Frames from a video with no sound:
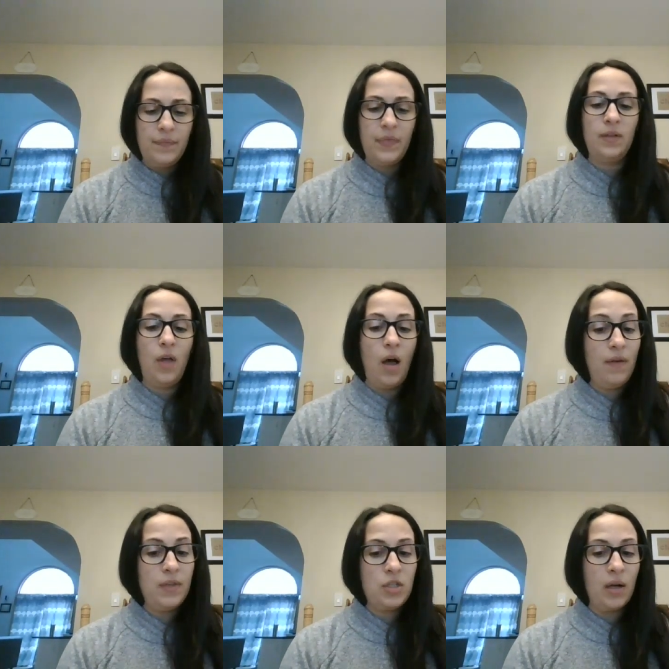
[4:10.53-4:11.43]
The law
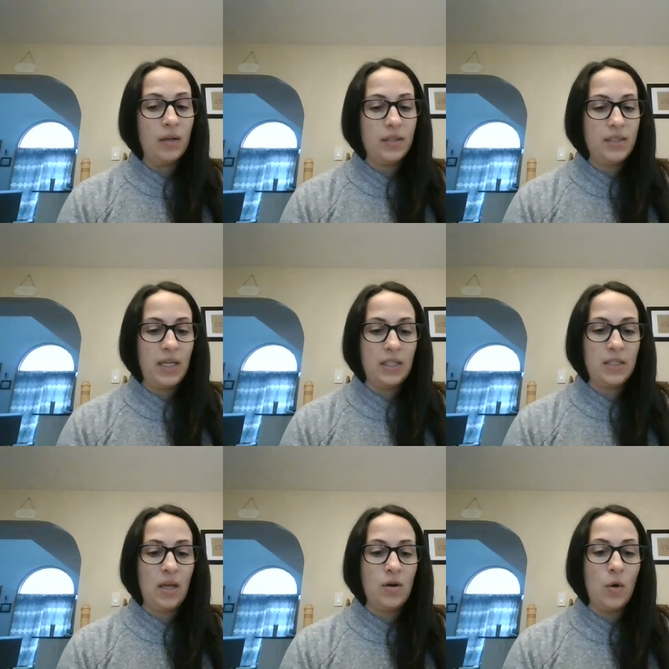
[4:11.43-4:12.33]
of the jungle states
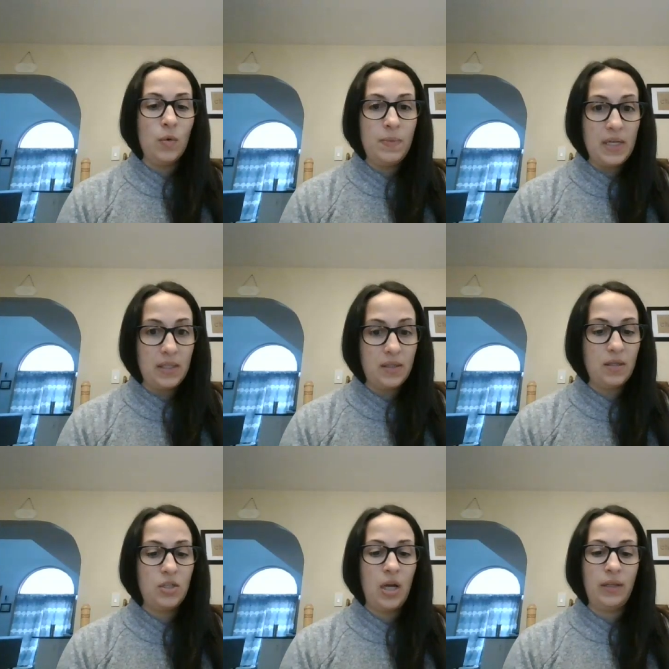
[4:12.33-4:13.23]
that no beast
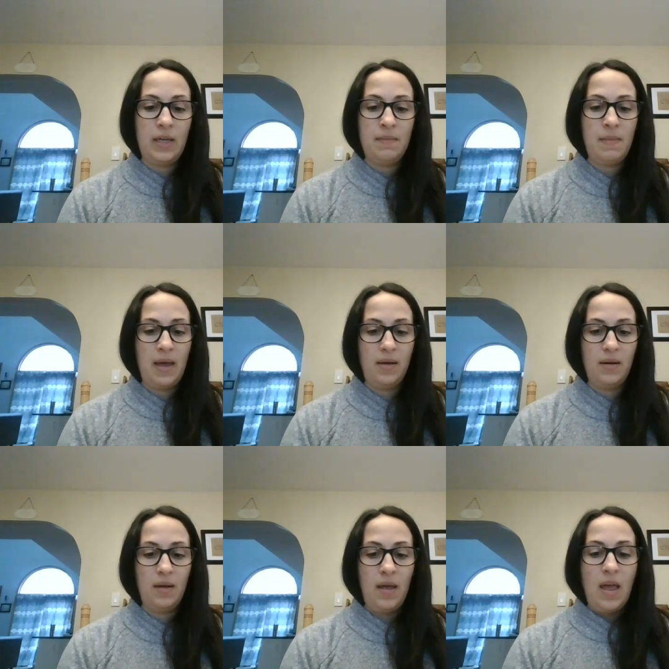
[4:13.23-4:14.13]
shall eat man.
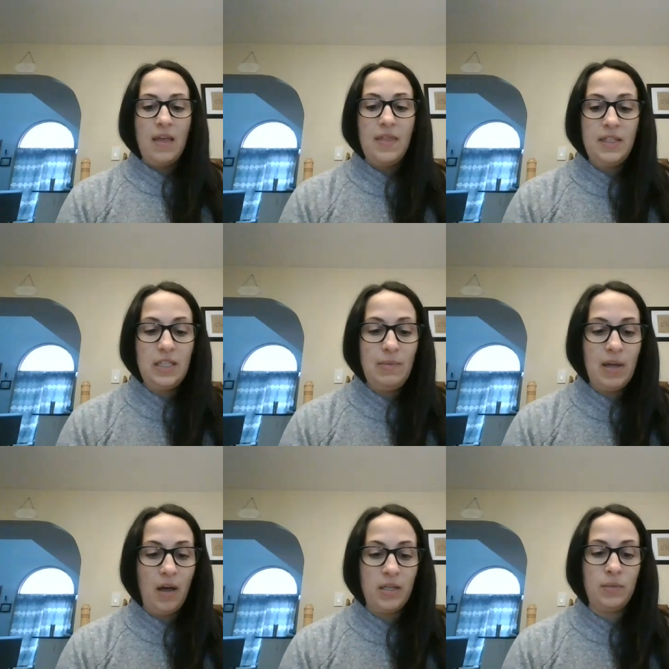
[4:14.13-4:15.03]
This is
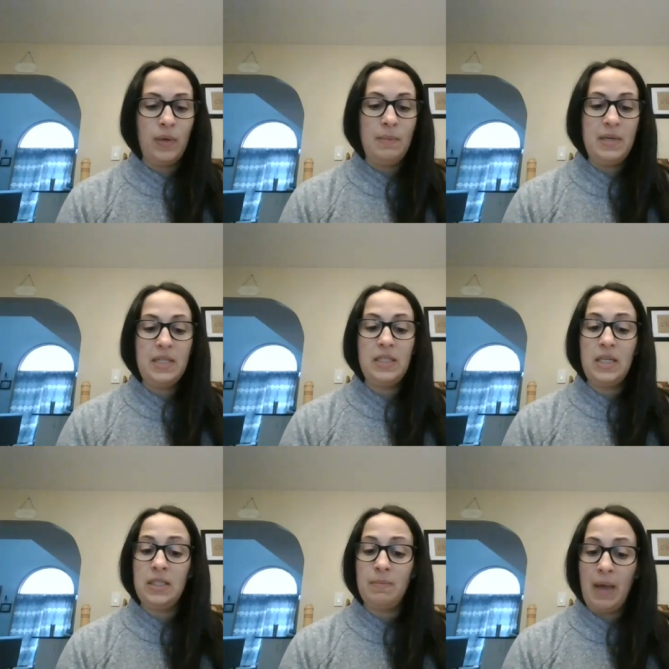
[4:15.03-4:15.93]
because when a beast
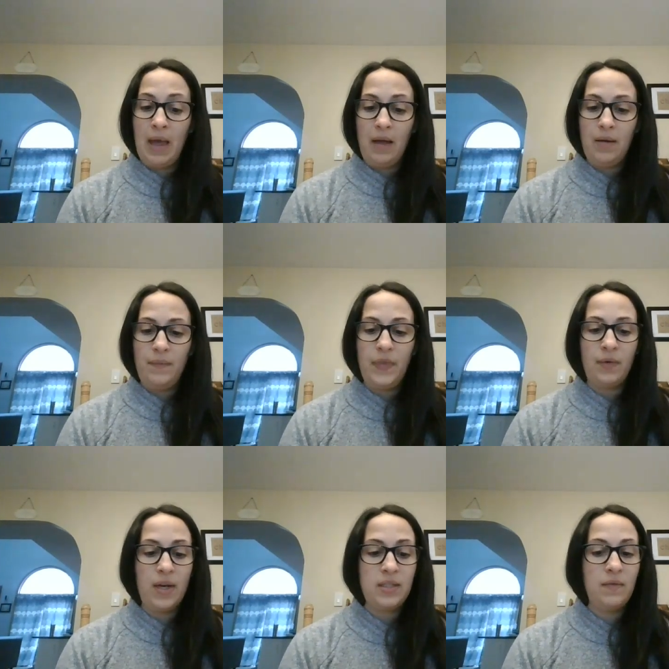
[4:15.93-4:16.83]
eats man, the
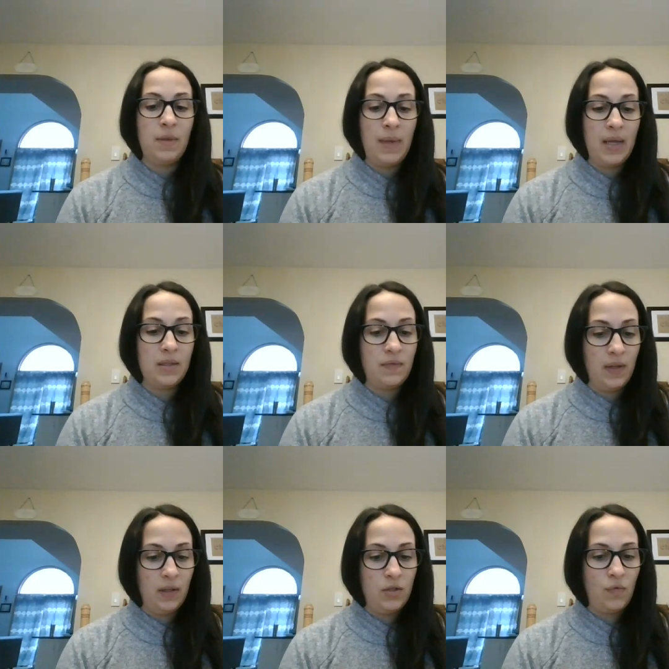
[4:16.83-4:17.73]
rest of the man's
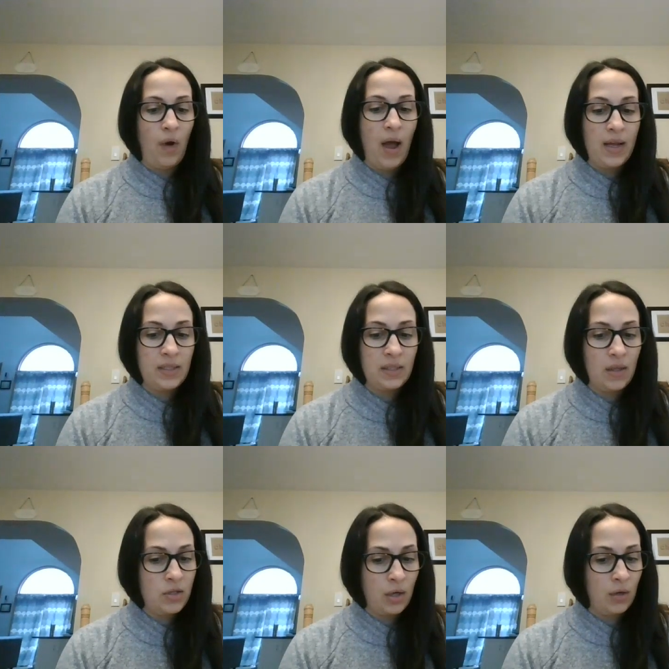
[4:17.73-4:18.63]
village rides into
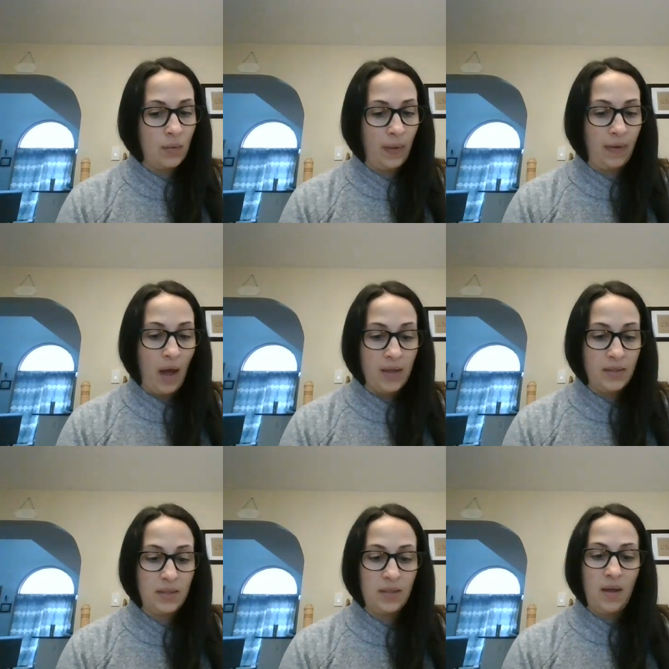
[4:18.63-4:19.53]
the jungle with
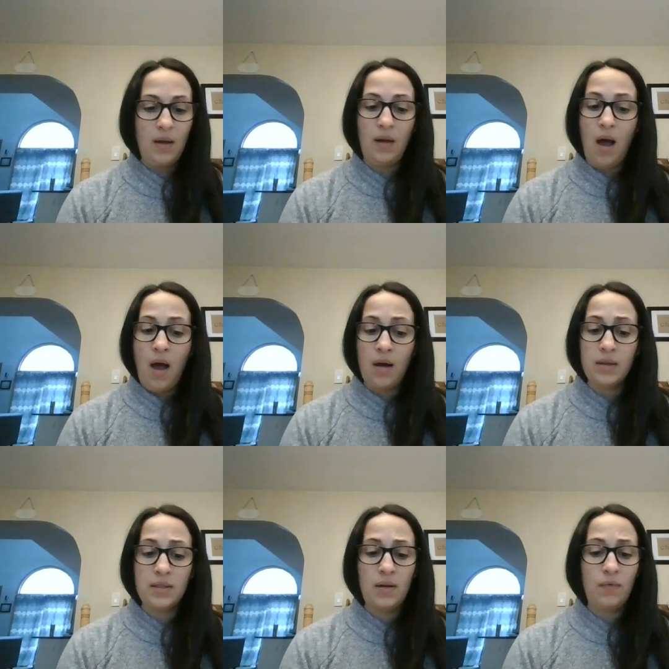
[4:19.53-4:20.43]
guns,
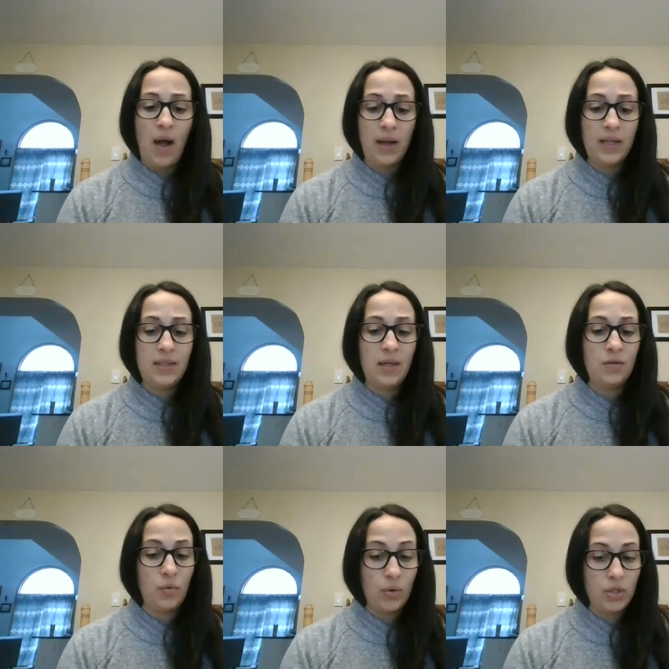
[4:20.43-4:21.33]
gongs, rockets, and
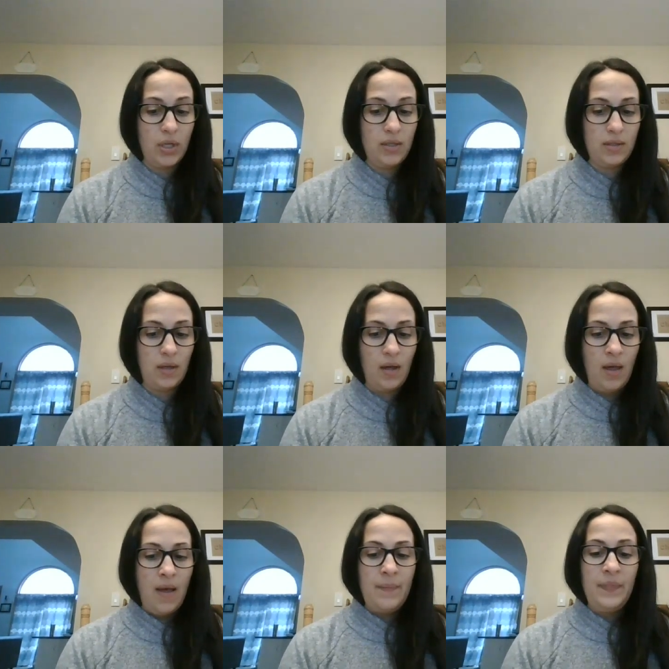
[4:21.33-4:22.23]
torches.
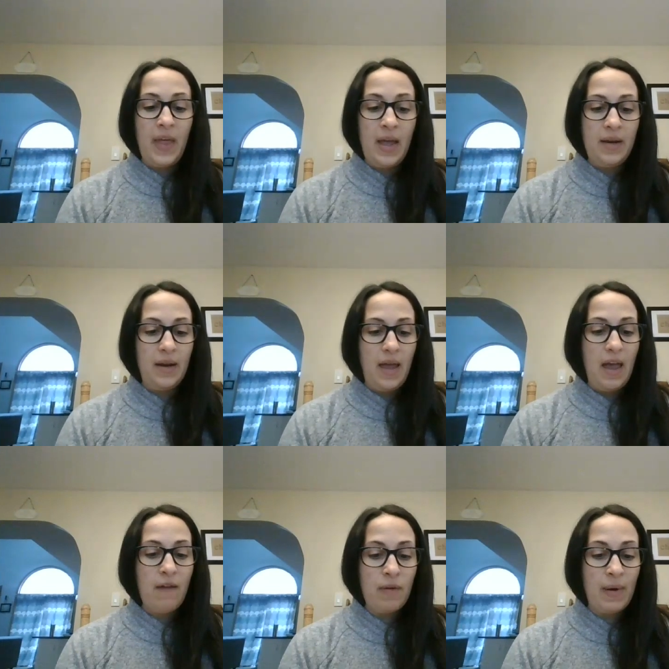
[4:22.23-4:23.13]
Then
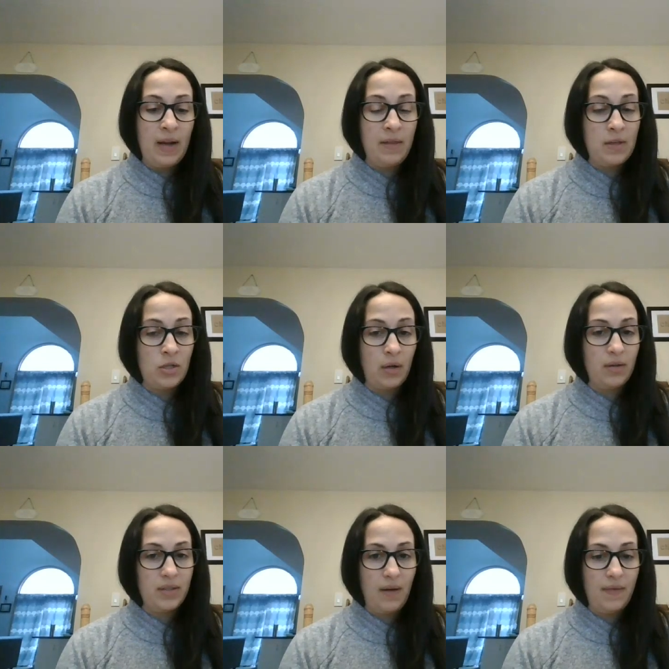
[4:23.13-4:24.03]
everybody in the
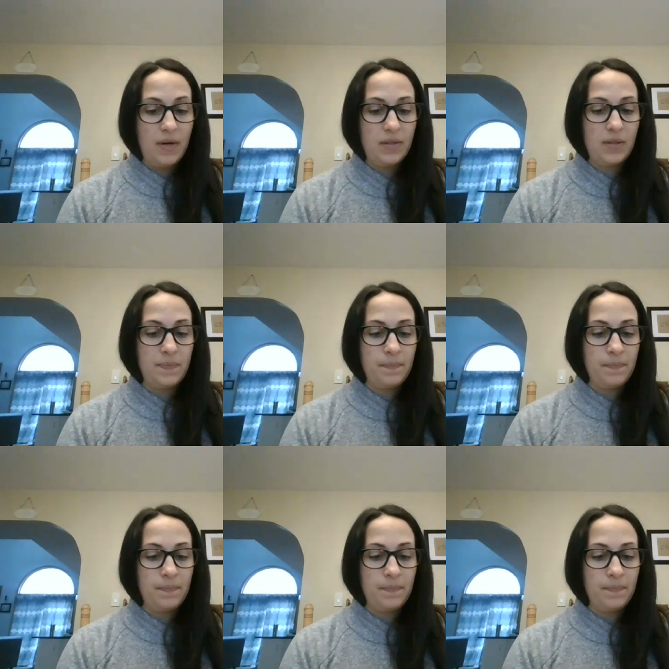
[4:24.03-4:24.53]
jungle suffers."